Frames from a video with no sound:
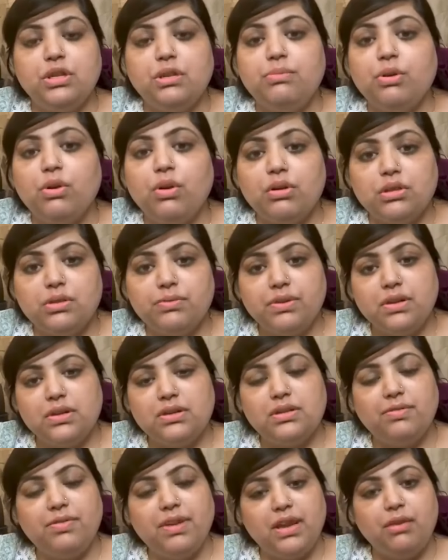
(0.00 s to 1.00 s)
because if it is
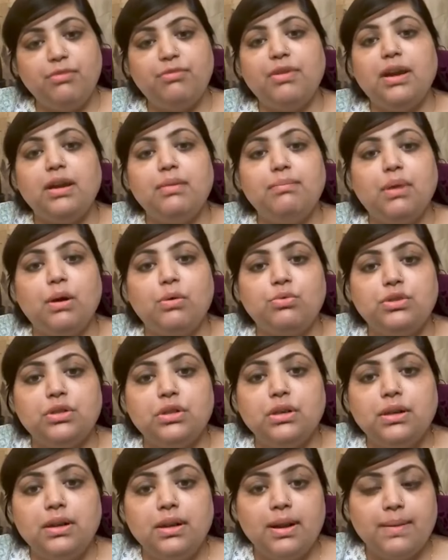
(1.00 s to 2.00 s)
a very fine powder,